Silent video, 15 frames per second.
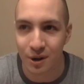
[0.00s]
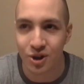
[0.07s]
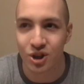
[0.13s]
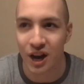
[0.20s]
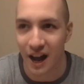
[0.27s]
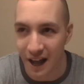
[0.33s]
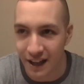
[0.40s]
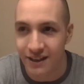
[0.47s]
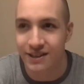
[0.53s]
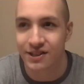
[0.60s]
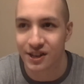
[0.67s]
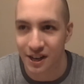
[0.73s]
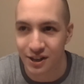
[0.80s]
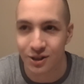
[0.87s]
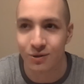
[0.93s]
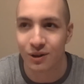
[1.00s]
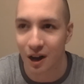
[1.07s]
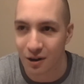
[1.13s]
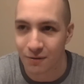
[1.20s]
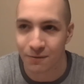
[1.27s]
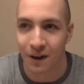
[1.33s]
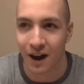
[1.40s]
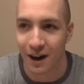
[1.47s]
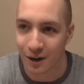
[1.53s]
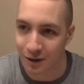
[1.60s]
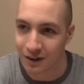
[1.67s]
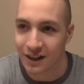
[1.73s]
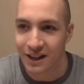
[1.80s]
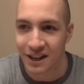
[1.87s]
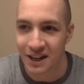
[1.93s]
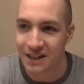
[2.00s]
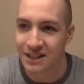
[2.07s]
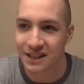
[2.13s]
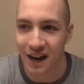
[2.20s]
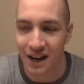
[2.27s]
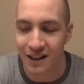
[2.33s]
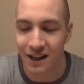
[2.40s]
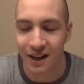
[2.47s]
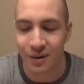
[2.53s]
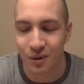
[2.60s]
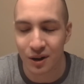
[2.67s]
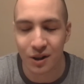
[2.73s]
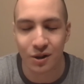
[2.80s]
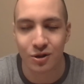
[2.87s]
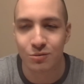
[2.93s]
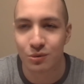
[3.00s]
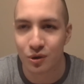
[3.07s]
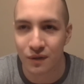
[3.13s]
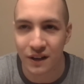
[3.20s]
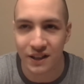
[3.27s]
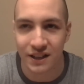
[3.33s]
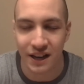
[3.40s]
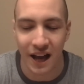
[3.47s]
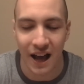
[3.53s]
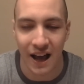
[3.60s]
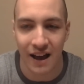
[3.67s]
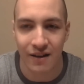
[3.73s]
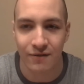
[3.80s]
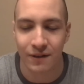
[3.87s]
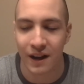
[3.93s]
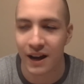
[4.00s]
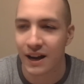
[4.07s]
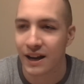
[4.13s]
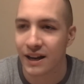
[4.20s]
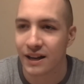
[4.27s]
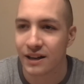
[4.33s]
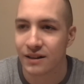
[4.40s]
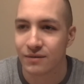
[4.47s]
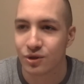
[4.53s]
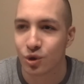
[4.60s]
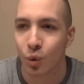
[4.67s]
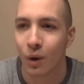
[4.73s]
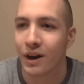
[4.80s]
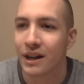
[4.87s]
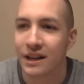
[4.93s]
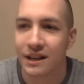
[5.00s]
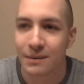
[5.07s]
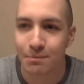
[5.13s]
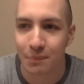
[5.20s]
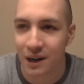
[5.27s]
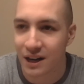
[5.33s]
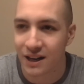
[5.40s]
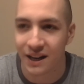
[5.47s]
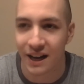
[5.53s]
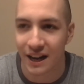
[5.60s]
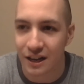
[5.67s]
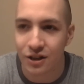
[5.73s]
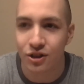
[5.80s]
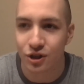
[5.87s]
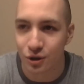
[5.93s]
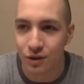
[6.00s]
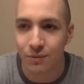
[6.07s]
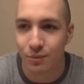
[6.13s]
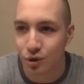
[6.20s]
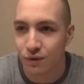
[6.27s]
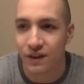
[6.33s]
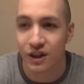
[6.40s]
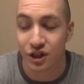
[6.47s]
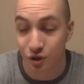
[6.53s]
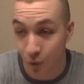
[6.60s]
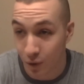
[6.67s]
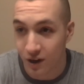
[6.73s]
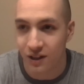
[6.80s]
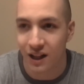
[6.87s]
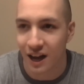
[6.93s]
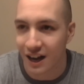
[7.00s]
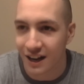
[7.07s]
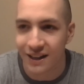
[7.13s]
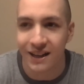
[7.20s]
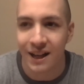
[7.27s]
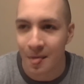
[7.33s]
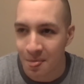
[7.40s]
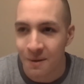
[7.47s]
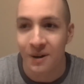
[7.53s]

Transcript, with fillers: much ends into gunfire. It's not like one of those movies that have a twenty minute into the movie storyline.